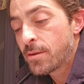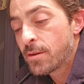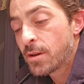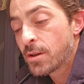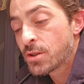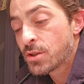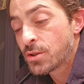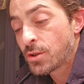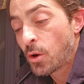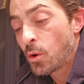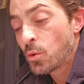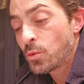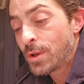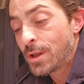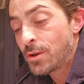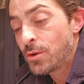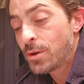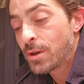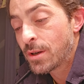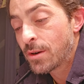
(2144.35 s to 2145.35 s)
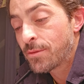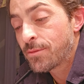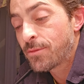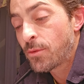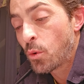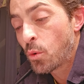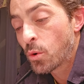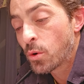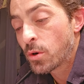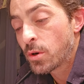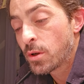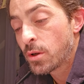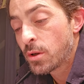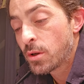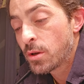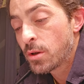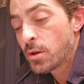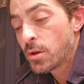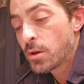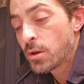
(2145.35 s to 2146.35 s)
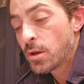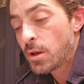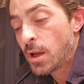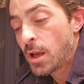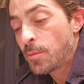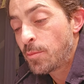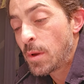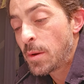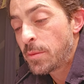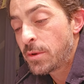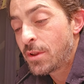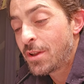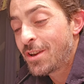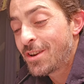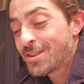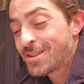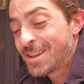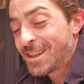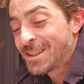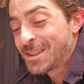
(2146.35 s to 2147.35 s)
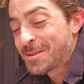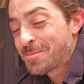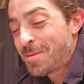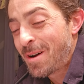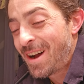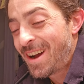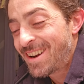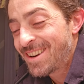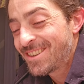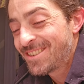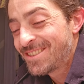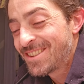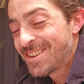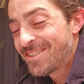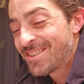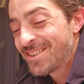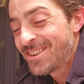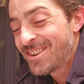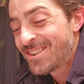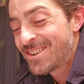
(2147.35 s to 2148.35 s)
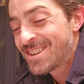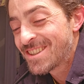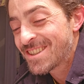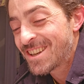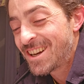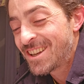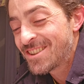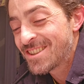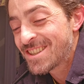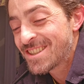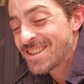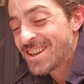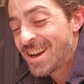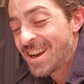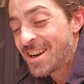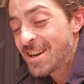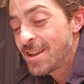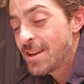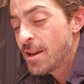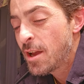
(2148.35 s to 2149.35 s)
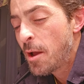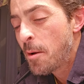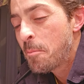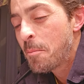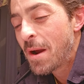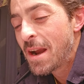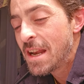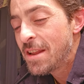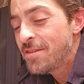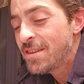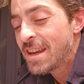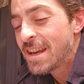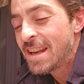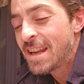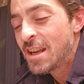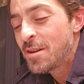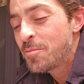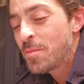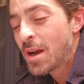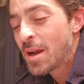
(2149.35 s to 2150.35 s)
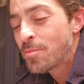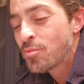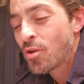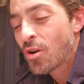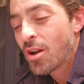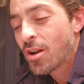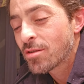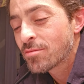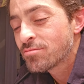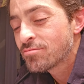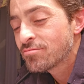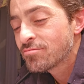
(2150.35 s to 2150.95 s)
A stone that you can afford, and maybe there's a spot you'll never notice on the side, might even get hidden by a prong.